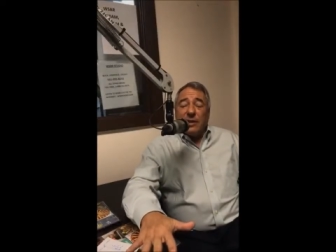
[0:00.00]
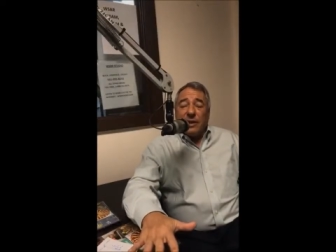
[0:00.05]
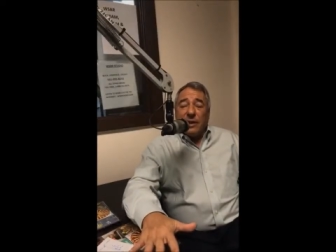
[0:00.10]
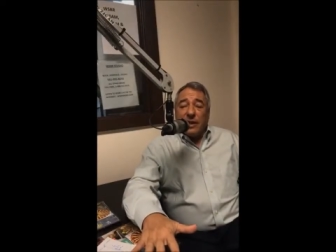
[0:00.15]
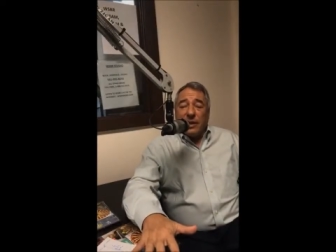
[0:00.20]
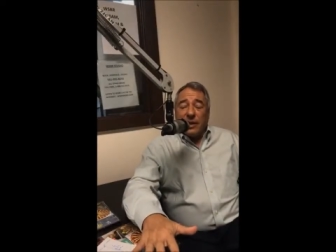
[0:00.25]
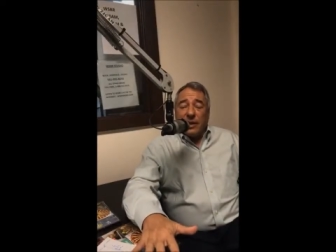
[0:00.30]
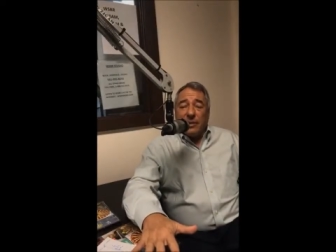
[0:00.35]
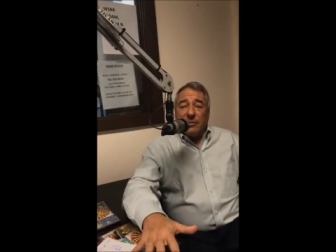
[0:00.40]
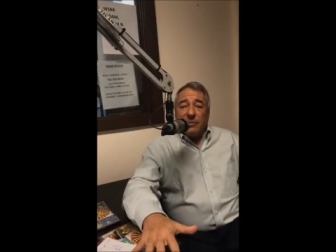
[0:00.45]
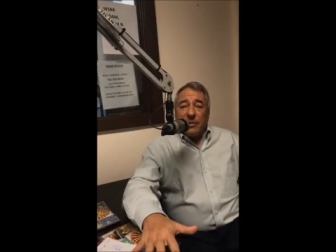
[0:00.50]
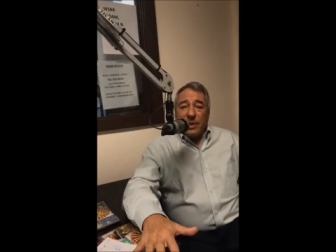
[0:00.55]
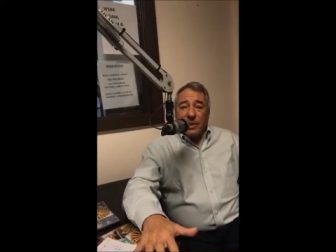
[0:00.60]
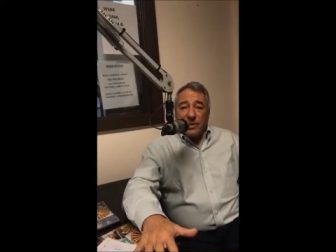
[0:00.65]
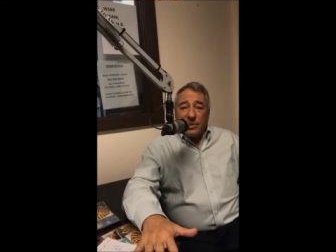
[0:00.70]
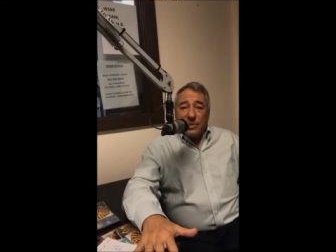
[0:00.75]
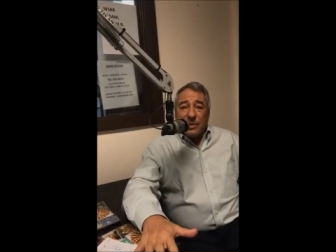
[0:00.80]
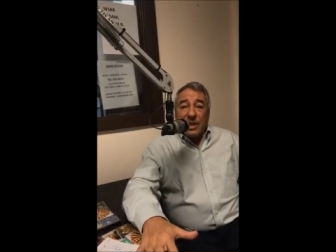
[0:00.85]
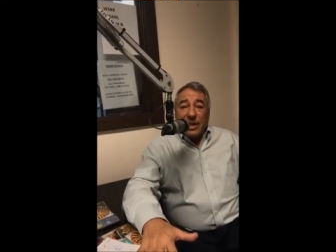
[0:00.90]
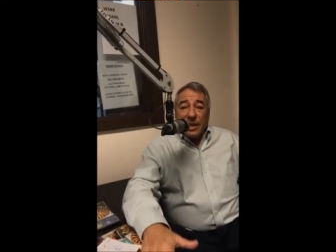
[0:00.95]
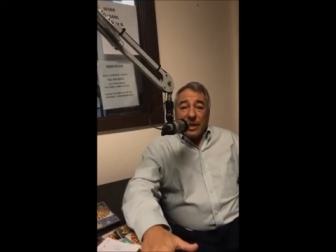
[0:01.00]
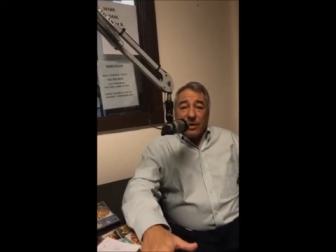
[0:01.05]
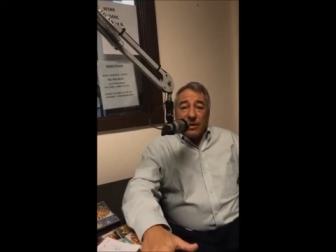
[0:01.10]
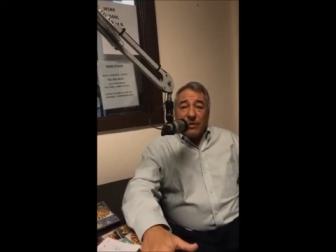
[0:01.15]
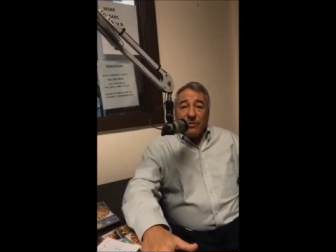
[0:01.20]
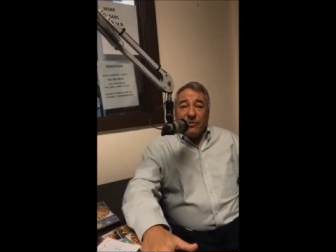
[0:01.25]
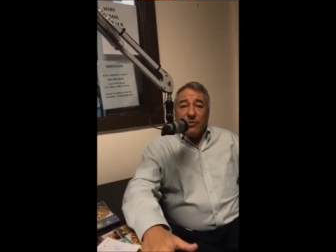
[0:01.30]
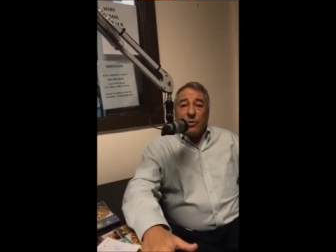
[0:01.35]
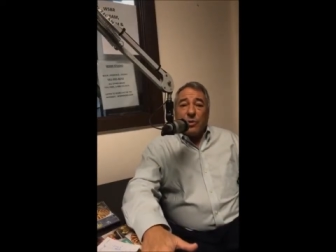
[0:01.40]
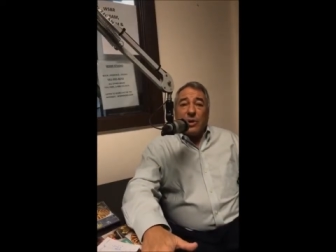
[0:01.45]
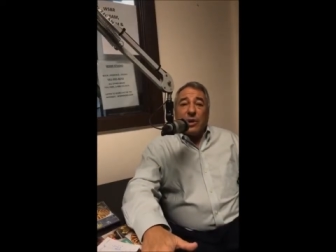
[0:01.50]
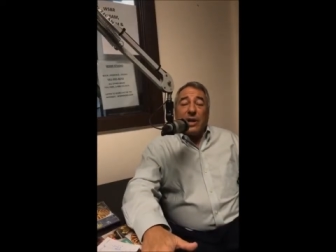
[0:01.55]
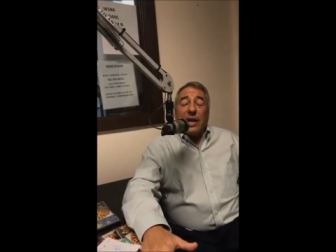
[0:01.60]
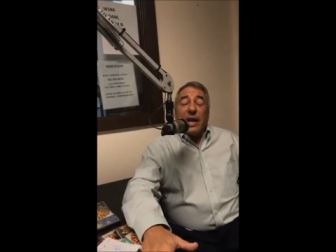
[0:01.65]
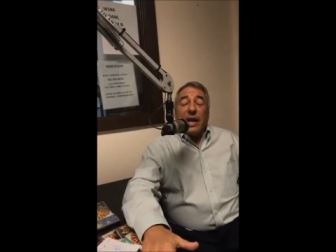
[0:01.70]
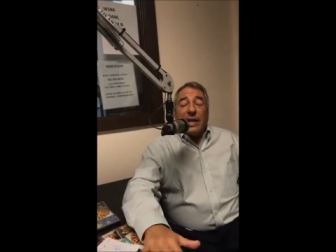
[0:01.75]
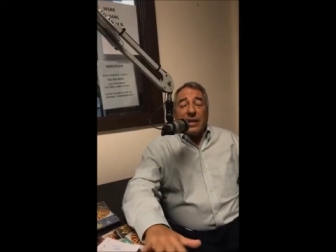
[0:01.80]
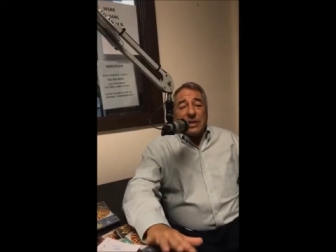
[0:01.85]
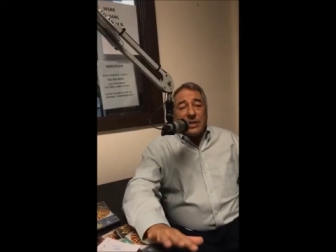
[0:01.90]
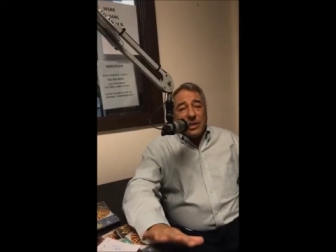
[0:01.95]
um, is cared for
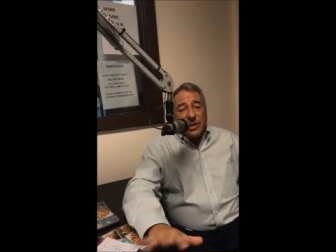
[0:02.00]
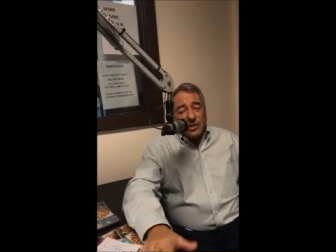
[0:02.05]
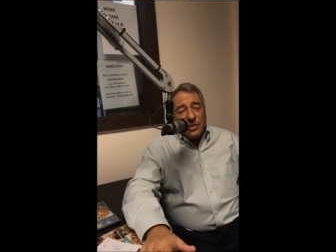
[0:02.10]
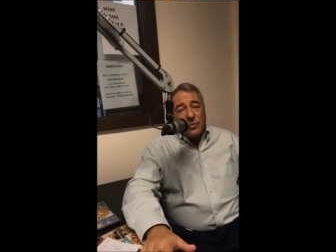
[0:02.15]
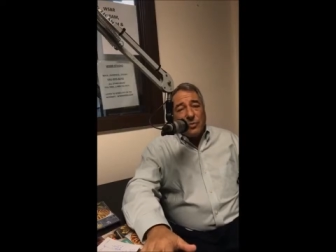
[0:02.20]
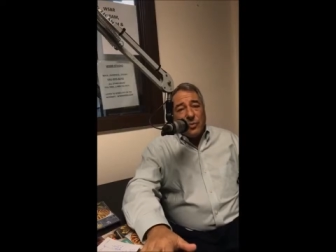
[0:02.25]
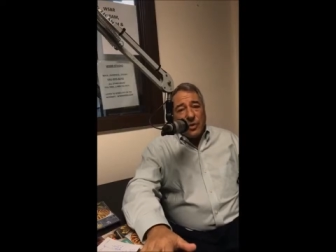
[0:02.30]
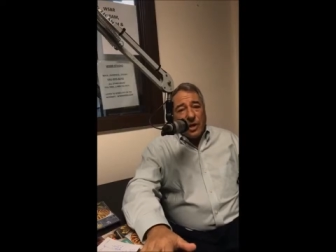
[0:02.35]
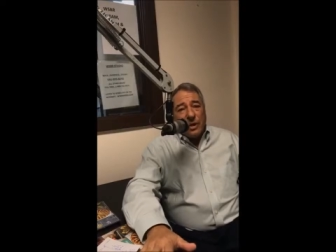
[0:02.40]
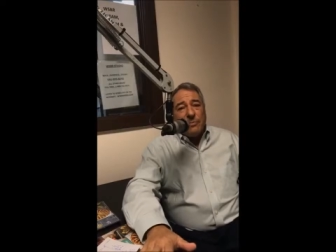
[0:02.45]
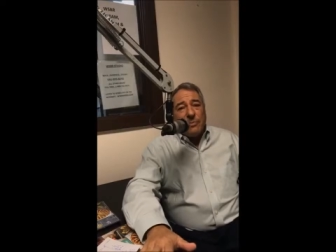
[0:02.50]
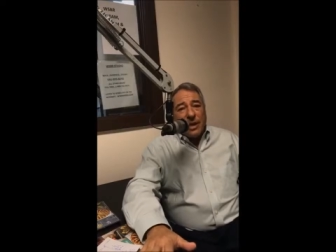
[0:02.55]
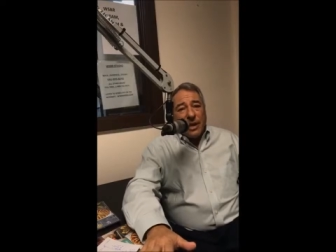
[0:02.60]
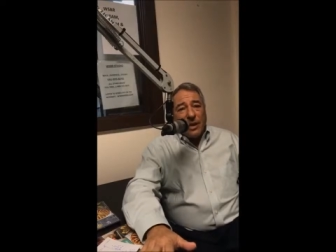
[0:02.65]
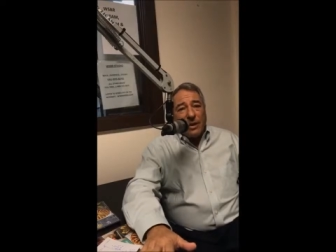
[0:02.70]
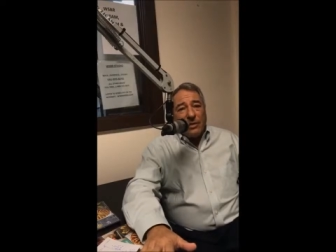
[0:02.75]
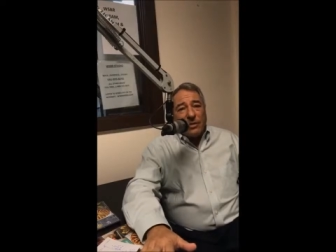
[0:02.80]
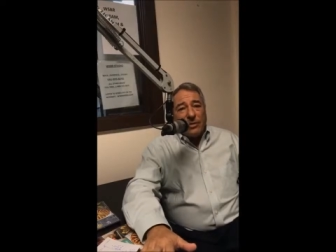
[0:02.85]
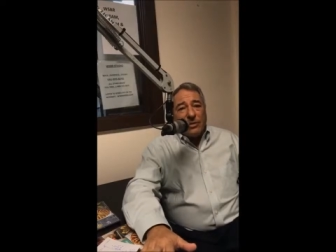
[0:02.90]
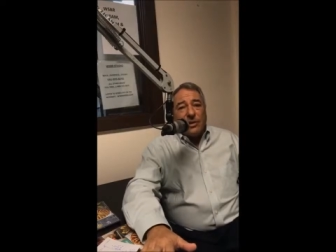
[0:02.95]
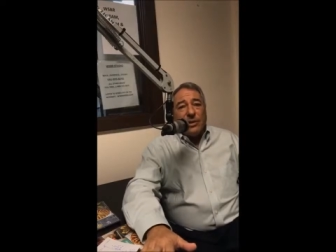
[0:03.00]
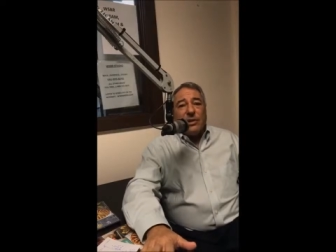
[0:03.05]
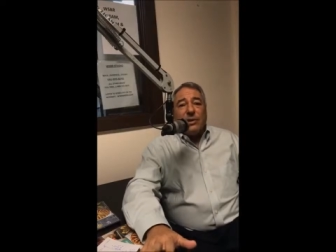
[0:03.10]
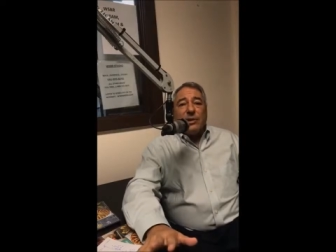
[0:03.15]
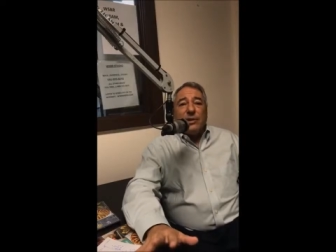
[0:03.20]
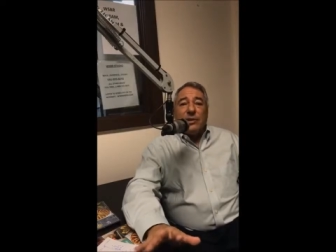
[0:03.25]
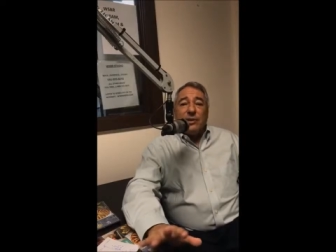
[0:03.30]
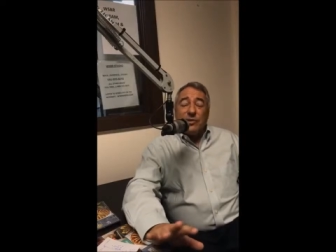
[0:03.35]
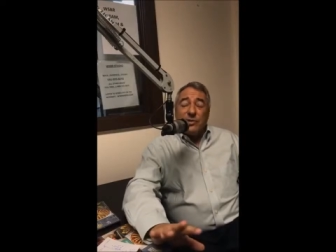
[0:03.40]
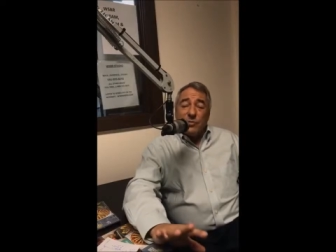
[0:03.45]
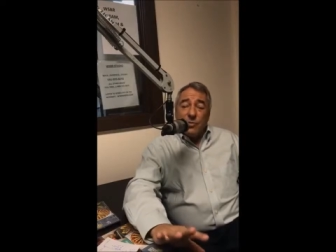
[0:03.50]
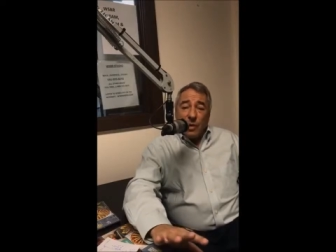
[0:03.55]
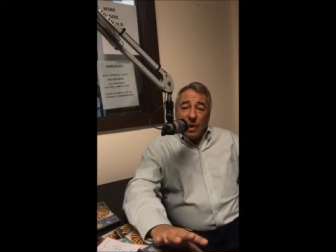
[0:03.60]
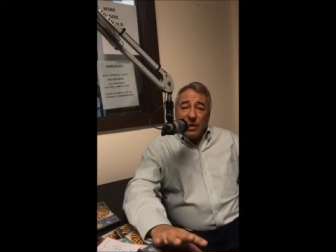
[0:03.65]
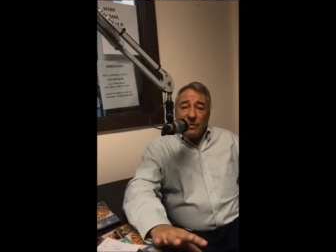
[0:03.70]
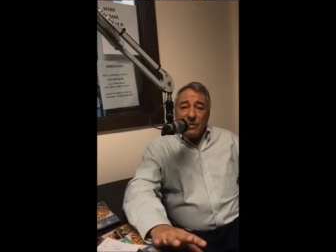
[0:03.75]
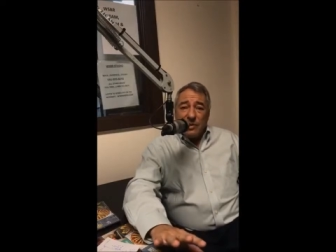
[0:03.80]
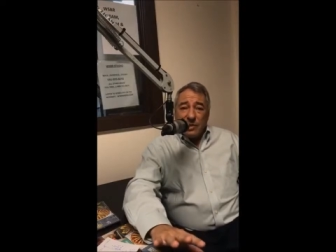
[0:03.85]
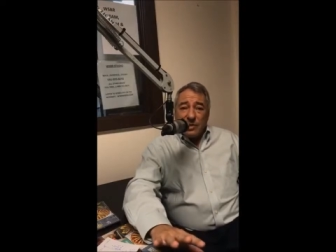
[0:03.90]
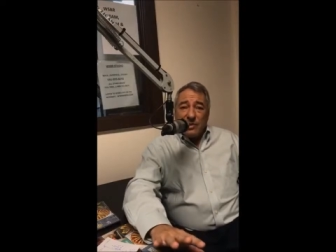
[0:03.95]
and doesn't wipe out his
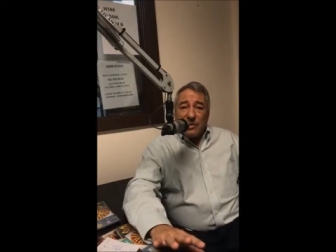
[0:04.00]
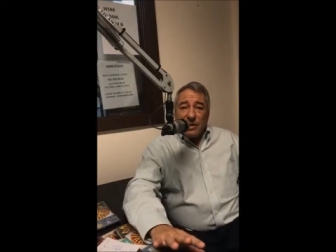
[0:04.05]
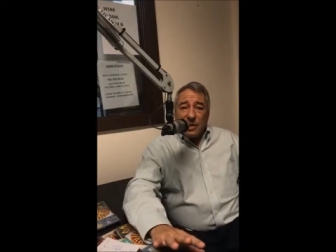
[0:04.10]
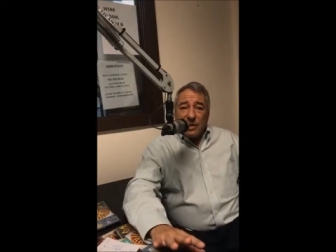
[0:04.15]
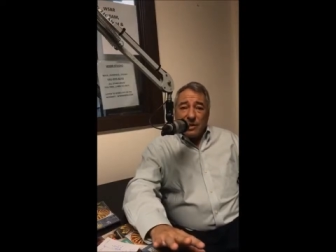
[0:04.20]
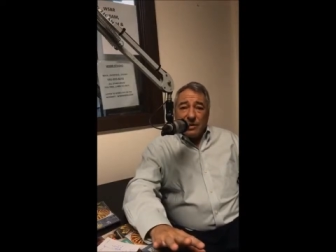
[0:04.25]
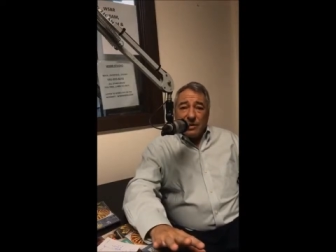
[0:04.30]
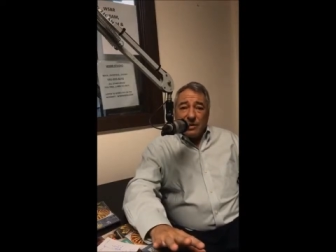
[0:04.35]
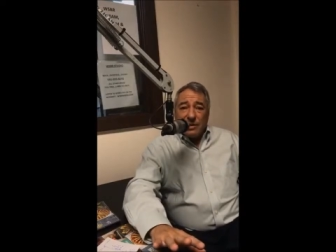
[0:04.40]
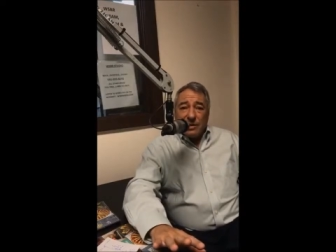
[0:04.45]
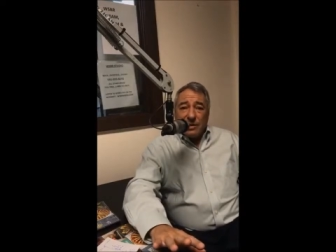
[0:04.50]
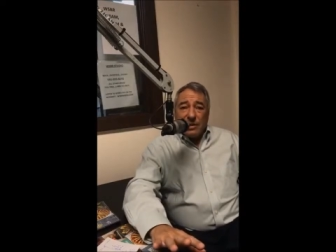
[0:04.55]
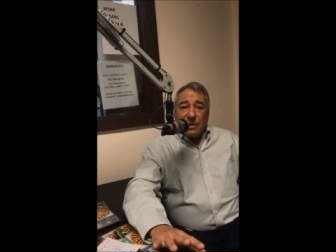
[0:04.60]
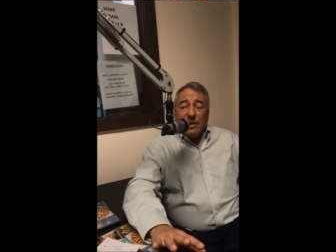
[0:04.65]
wife's estate